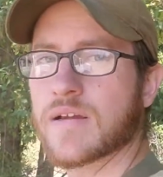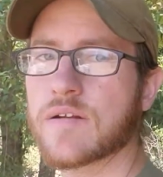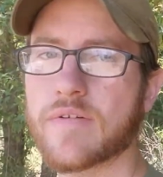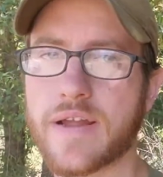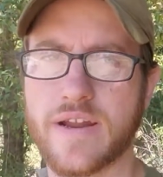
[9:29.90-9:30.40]

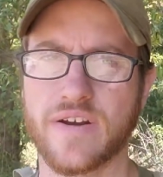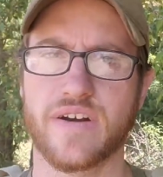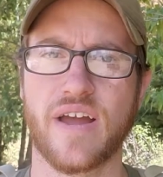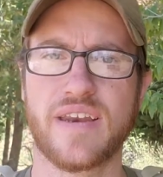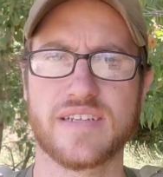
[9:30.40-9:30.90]
right
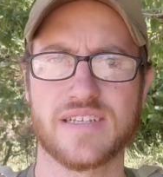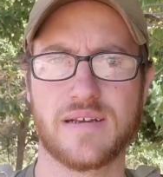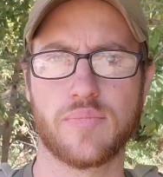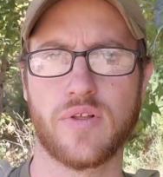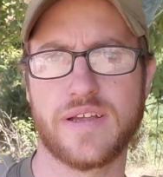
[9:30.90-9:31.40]
here, and it's as
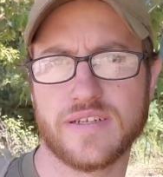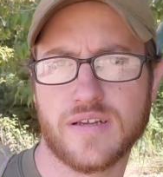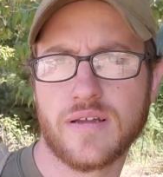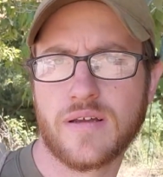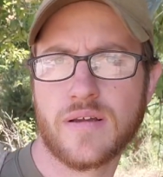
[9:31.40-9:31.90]
simple as
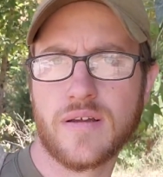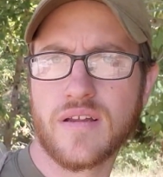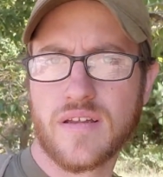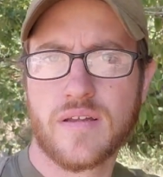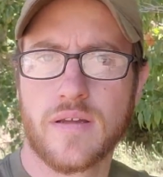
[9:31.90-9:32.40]

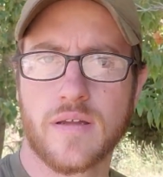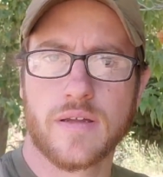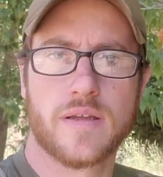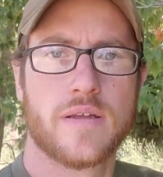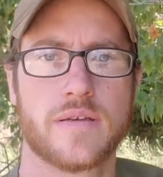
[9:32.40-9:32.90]

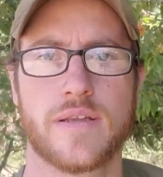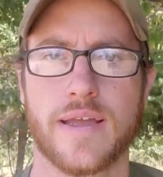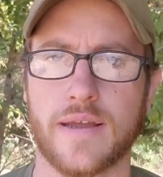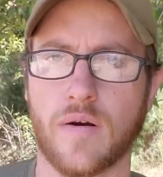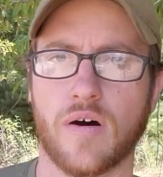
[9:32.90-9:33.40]

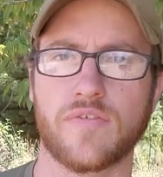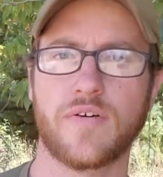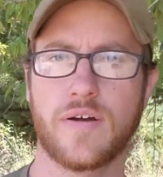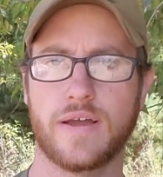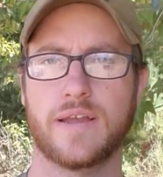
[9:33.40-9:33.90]
taking it off
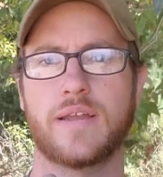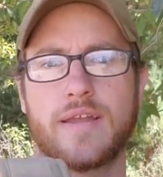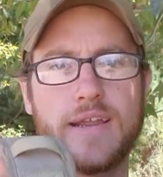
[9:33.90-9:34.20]
and getting